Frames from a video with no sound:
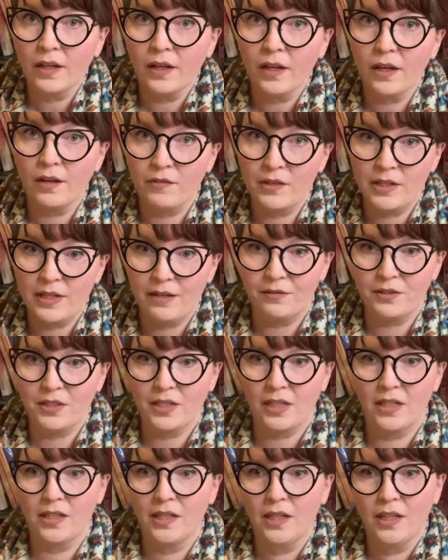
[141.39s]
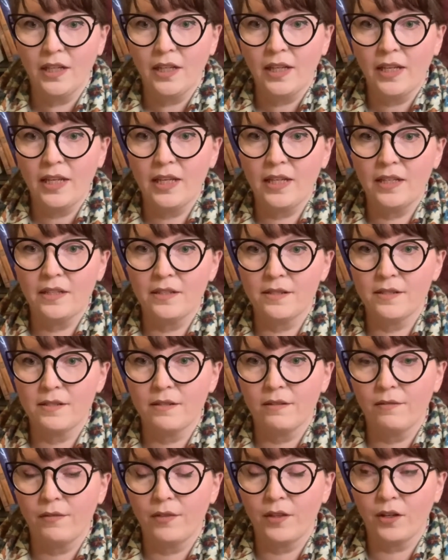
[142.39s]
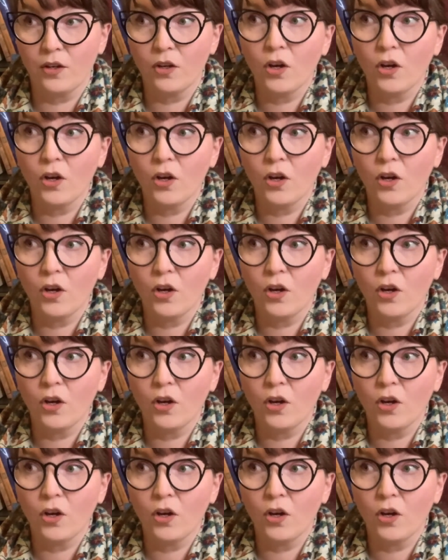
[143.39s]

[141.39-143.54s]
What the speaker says: of the devata is the